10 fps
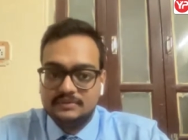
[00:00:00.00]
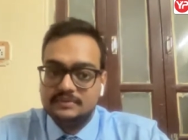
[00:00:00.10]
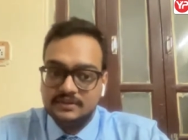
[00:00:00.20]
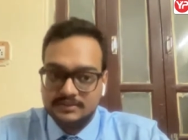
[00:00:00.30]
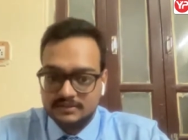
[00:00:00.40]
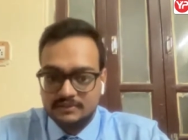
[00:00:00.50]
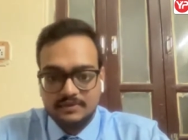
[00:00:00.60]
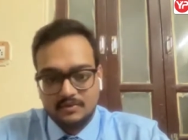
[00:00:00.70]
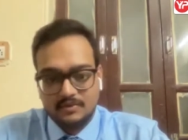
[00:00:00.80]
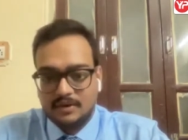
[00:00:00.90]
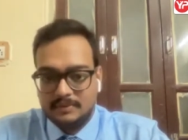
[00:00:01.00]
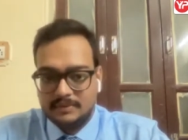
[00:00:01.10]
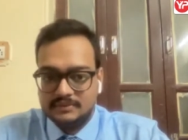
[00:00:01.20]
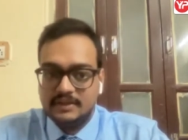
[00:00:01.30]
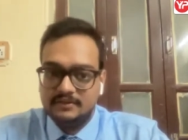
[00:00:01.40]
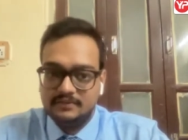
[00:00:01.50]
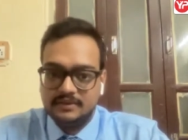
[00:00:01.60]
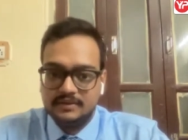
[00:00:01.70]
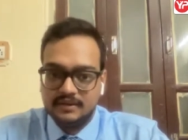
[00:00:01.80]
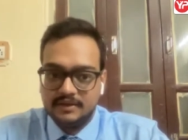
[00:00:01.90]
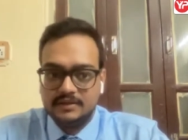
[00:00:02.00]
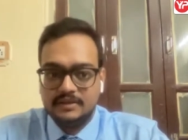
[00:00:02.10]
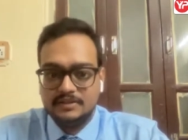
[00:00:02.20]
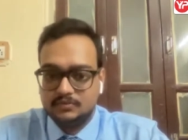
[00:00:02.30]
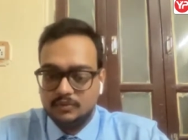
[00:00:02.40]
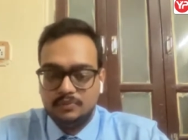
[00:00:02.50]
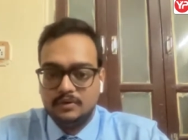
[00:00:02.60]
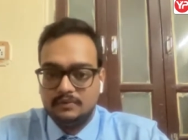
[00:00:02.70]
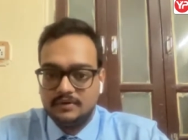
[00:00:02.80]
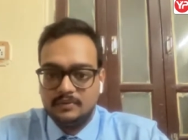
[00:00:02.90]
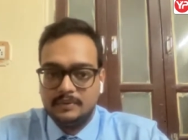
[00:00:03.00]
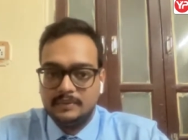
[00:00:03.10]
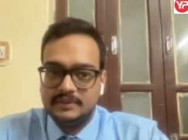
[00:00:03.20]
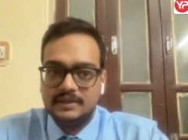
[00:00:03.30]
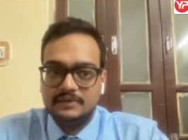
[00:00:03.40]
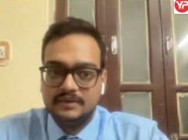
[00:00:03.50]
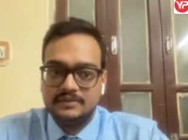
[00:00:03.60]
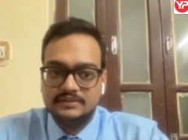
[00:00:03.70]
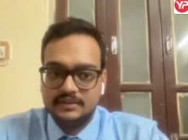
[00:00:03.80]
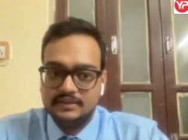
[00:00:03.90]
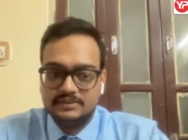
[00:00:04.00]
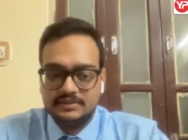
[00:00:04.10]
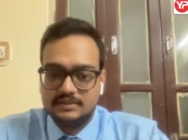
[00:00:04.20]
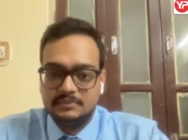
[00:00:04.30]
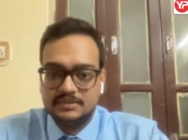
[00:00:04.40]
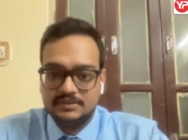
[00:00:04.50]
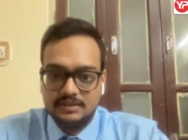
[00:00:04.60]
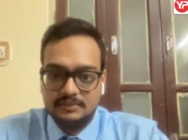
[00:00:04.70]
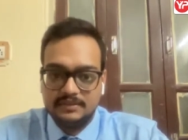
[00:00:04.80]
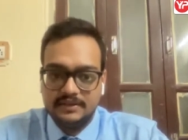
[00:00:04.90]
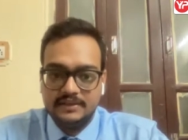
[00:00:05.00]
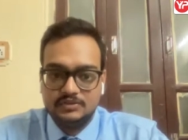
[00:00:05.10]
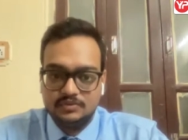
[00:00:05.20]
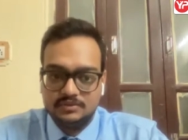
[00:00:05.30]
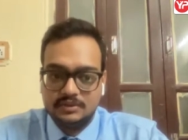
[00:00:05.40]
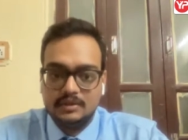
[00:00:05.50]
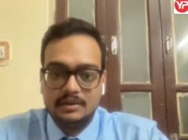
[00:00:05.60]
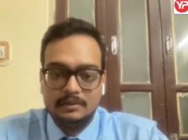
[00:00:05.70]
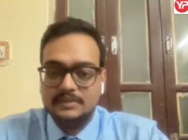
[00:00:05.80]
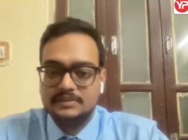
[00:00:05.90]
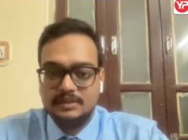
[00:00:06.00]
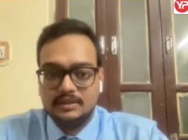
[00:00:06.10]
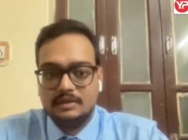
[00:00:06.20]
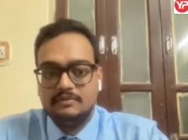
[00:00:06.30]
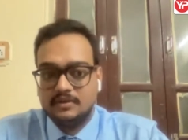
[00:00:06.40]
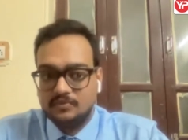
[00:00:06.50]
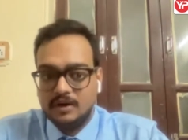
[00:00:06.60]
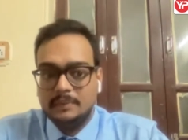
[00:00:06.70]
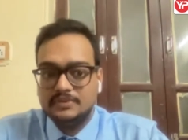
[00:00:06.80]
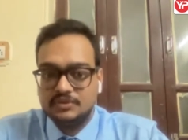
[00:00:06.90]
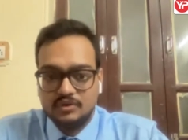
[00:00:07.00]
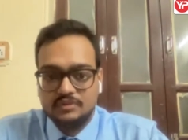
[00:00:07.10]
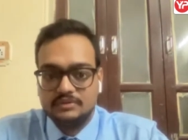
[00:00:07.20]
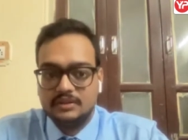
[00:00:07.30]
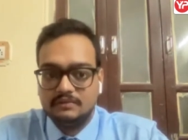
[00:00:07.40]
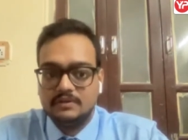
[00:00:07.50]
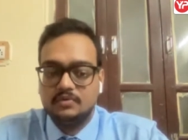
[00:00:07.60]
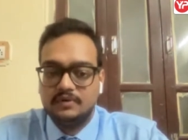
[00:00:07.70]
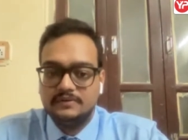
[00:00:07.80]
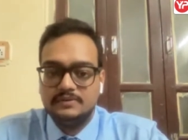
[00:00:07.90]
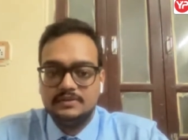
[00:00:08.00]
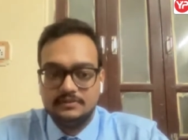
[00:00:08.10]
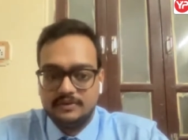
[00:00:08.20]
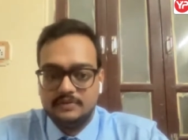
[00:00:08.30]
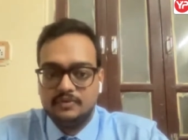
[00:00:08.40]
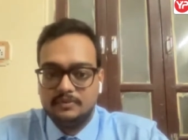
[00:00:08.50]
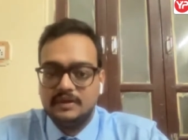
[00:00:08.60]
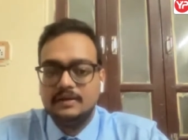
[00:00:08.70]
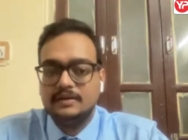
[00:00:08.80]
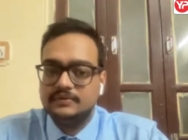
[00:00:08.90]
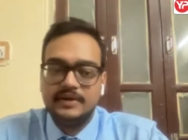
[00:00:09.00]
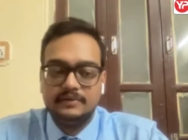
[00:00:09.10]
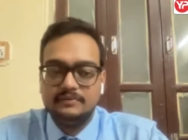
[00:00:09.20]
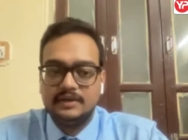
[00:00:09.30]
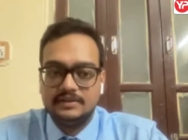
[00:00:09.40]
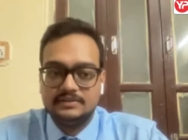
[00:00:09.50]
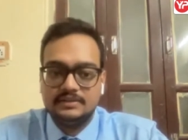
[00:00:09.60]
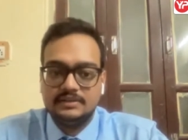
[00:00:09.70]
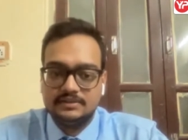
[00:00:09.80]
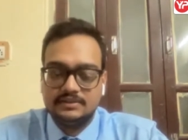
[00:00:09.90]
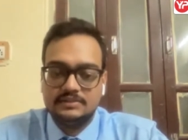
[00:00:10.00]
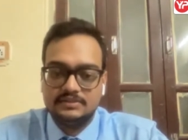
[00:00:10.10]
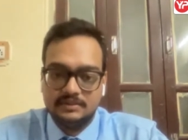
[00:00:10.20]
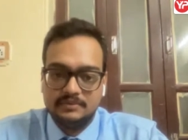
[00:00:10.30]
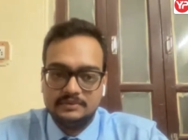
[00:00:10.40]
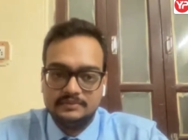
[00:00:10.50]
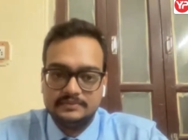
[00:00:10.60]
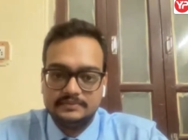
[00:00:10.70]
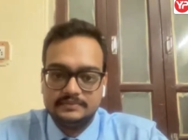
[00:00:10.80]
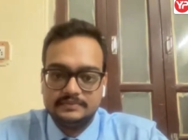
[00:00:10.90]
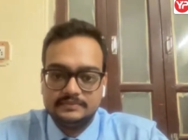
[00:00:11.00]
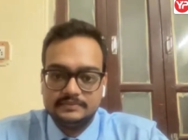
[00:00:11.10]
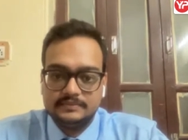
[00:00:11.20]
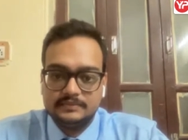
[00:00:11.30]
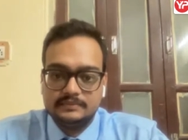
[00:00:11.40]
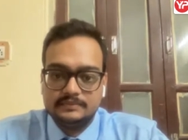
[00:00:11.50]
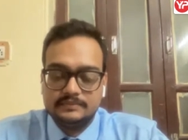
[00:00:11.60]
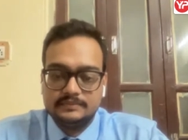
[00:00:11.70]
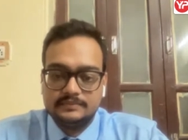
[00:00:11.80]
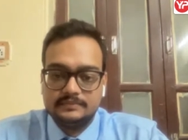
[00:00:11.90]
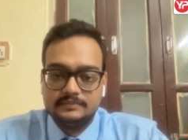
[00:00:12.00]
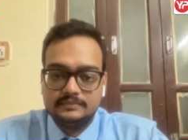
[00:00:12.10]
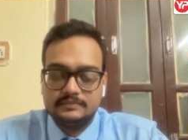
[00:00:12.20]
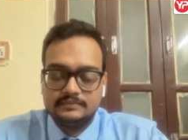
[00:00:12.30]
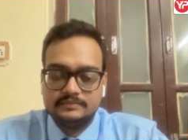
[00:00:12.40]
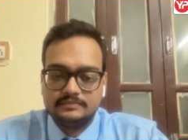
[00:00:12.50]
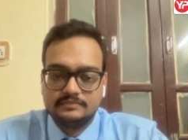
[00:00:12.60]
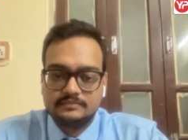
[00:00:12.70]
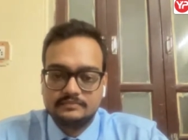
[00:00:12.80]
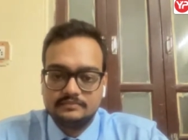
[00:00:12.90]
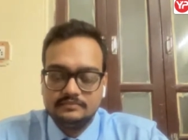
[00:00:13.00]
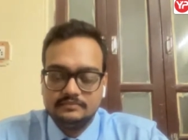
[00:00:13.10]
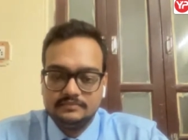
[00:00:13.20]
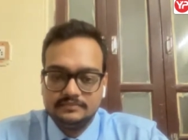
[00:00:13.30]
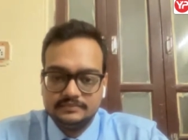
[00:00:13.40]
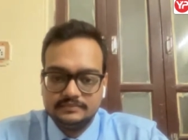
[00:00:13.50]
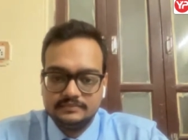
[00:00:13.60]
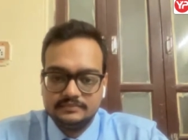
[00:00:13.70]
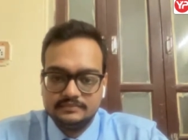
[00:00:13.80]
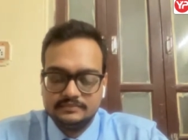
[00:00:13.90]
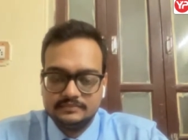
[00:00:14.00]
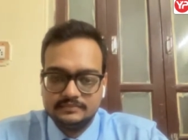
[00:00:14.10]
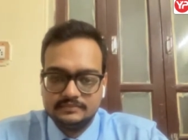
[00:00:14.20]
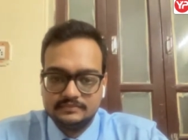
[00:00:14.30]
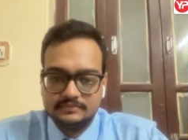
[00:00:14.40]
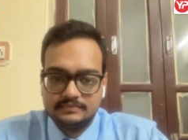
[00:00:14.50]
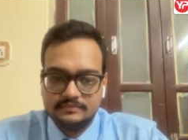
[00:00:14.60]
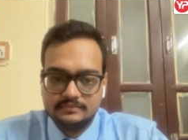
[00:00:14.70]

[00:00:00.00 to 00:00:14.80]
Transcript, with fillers: This is our requirement that we, and it is fulfill our requirement that we can say it is system is stable, that situation. But if our requirement is not that, our requirement is different from that, then we can say it is unstable. Okay, define me, when we draw the polar plot,